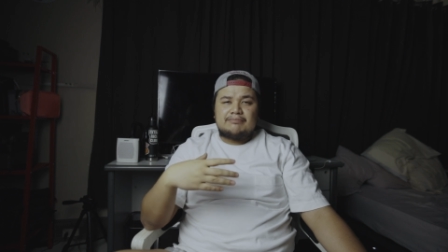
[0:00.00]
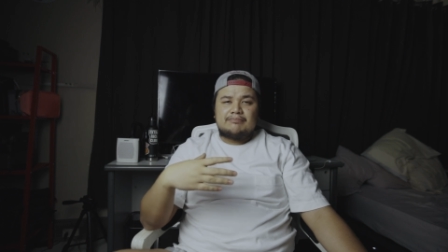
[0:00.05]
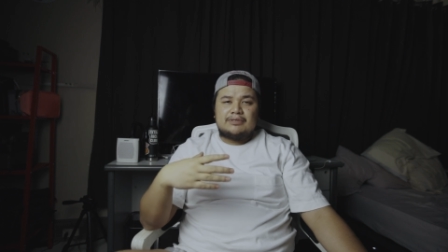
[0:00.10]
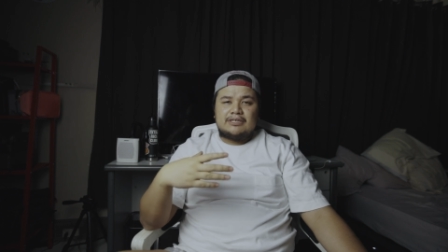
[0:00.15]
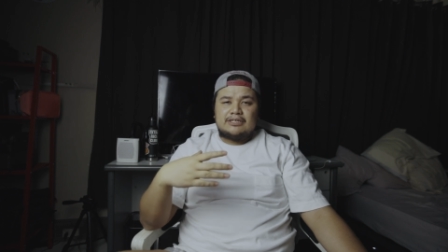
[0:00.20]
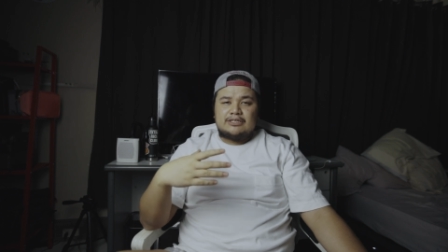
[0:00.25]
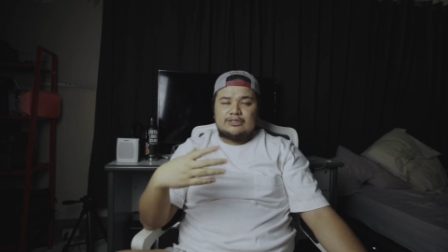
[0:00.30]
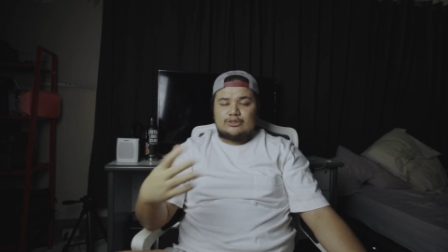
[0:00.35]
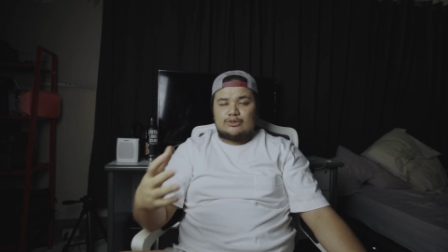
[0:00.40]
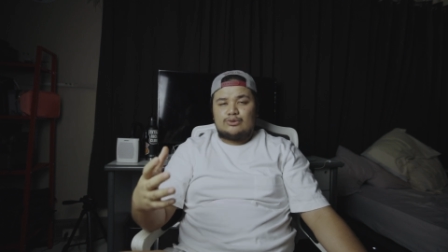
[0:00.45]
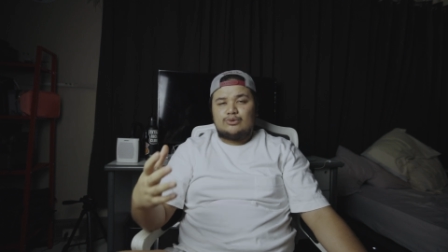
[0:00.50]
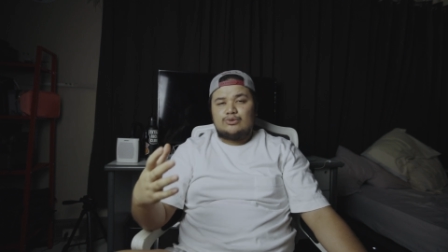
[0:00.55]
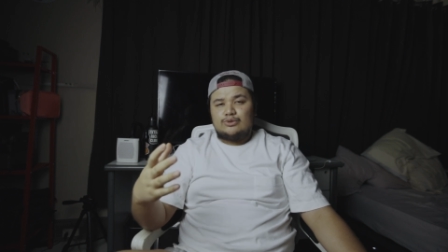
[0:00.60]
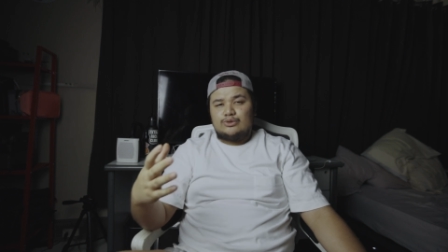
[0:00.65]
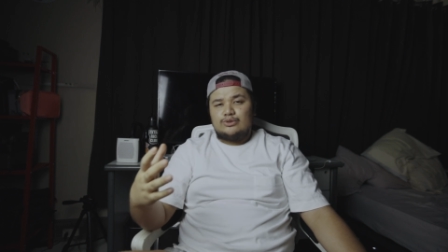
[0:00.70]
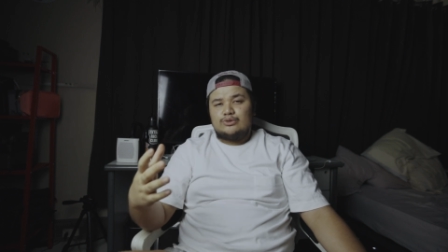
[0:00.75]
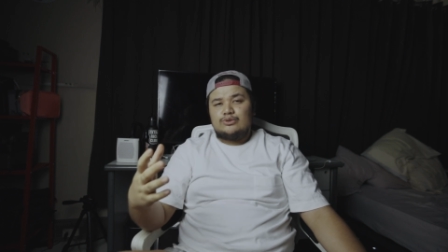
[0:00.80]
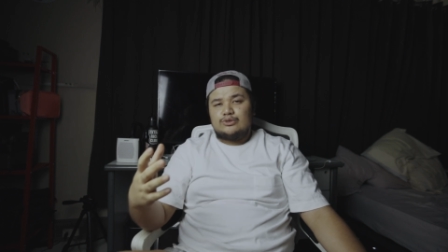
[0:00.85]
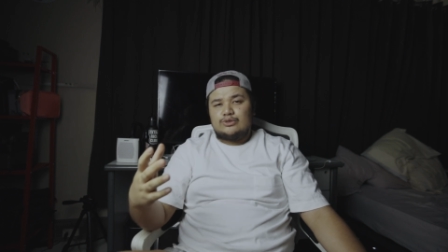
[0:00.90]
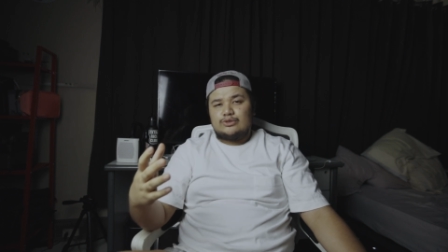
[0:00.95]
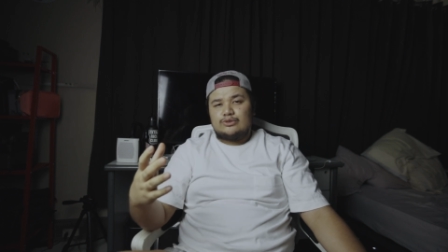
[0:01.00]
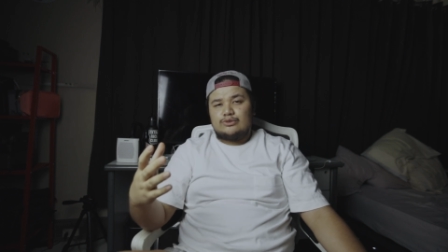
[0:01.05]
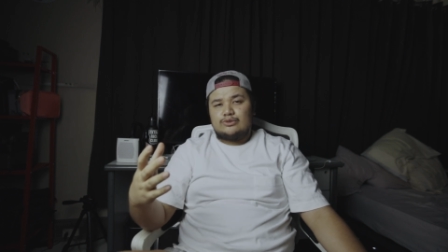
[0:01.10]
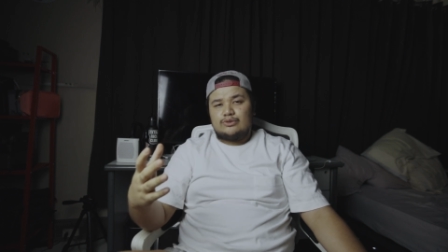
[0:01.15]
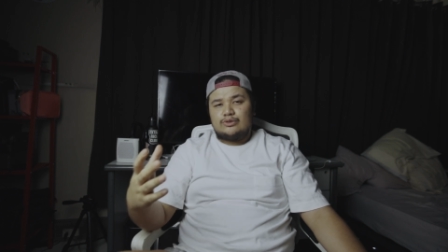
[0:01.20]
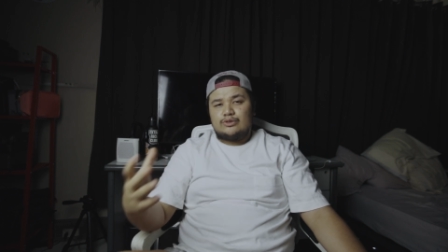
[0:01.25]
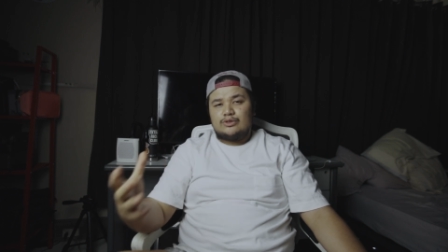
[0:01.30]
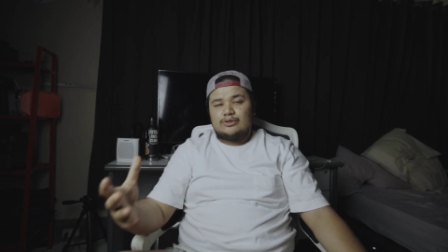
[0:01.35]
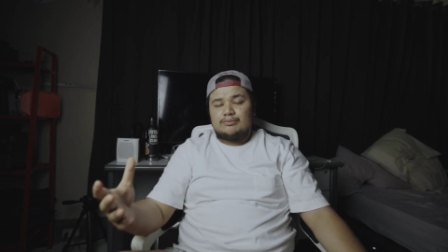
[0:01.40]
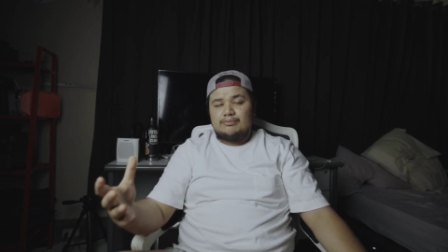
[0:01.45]
being so used to
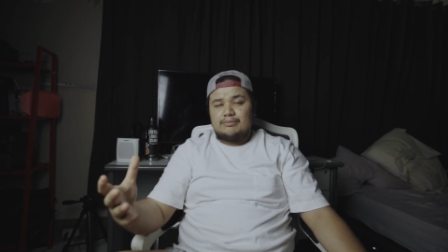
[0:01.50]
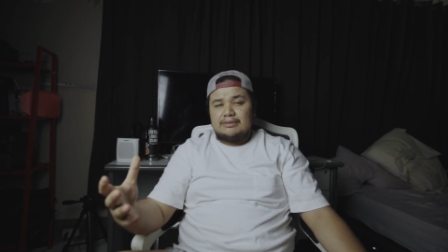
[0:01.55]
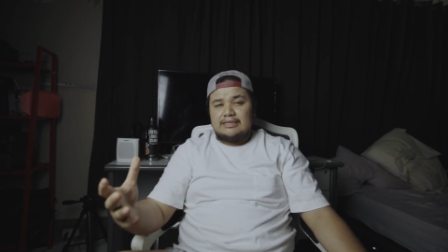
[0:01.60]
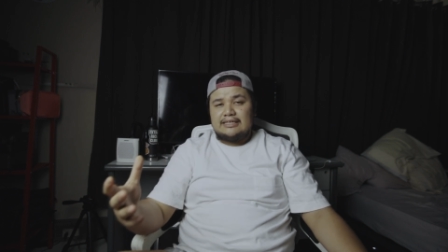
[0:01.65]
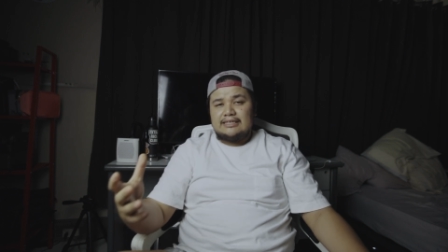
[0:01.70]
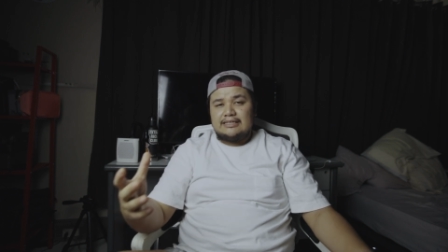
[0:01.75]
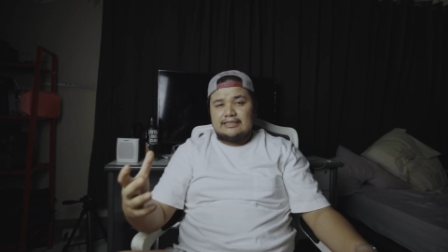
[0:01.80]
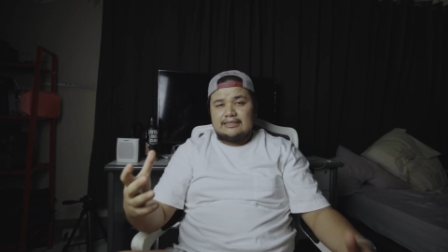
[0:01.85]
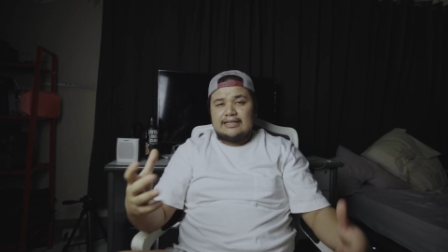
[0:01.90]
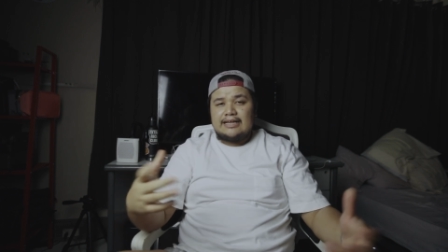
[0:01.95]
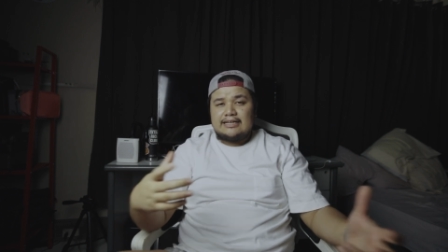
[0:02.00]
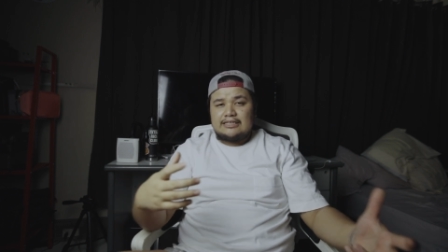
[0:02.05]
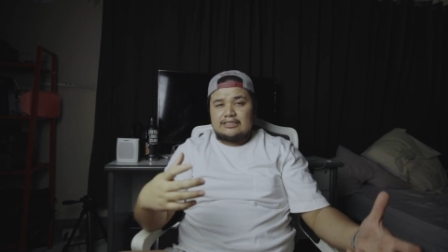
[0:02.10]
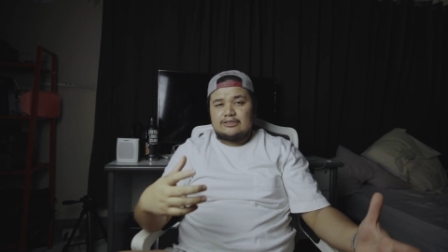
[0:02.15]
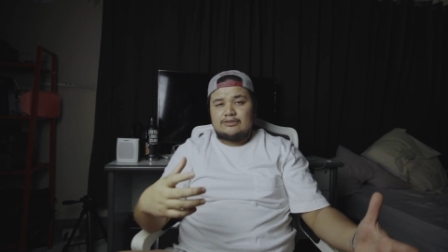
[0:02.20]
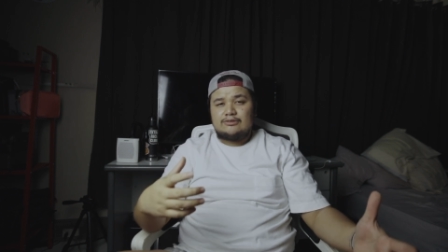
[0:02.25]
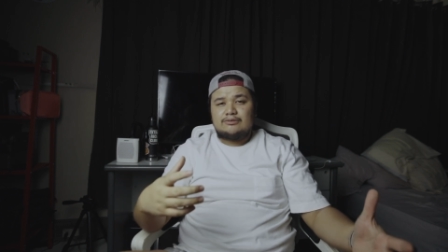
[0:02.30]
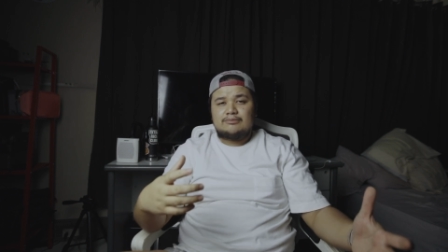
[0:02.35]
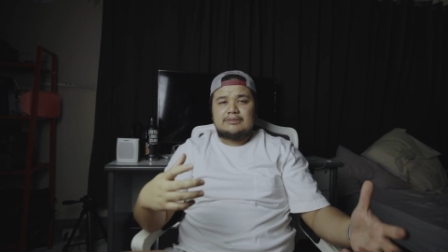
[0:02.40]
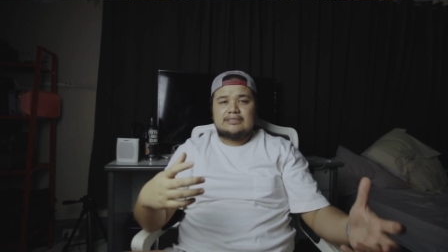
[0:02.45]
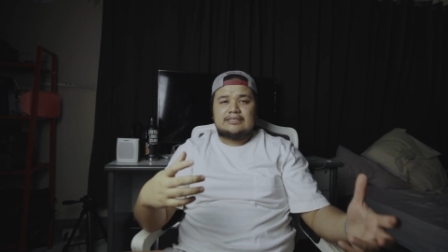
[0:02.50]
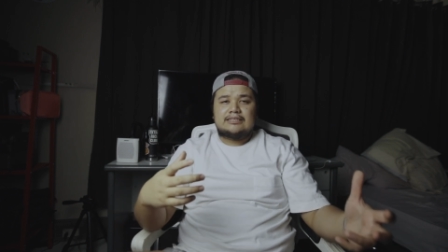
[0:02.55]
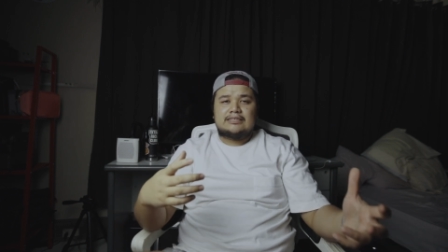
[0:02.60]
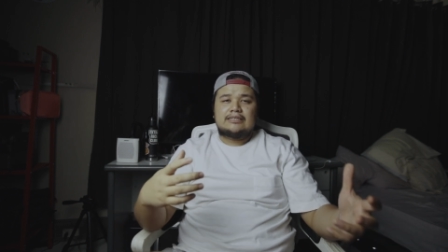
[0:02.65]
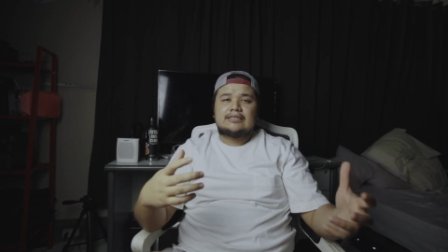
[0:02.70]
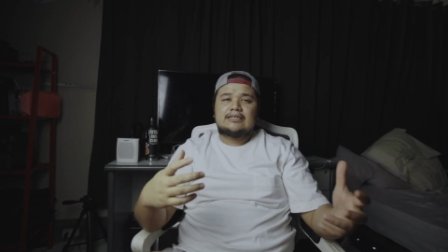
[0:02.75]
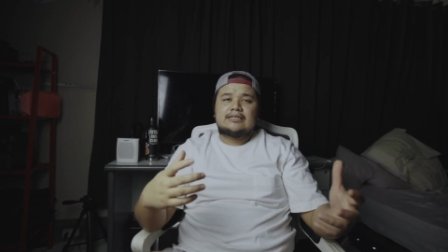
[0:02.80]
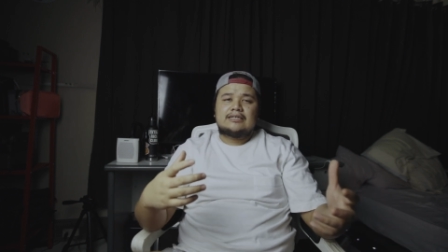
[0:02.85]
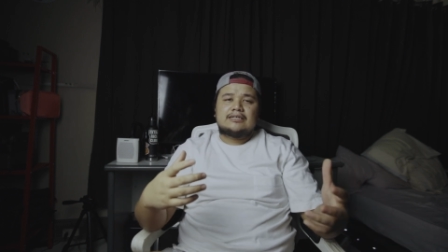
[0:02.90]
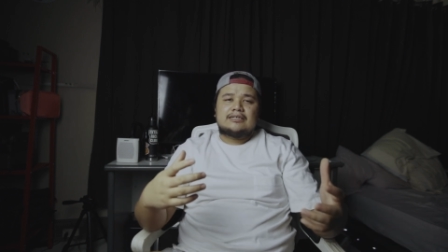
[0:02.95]
her being next to me,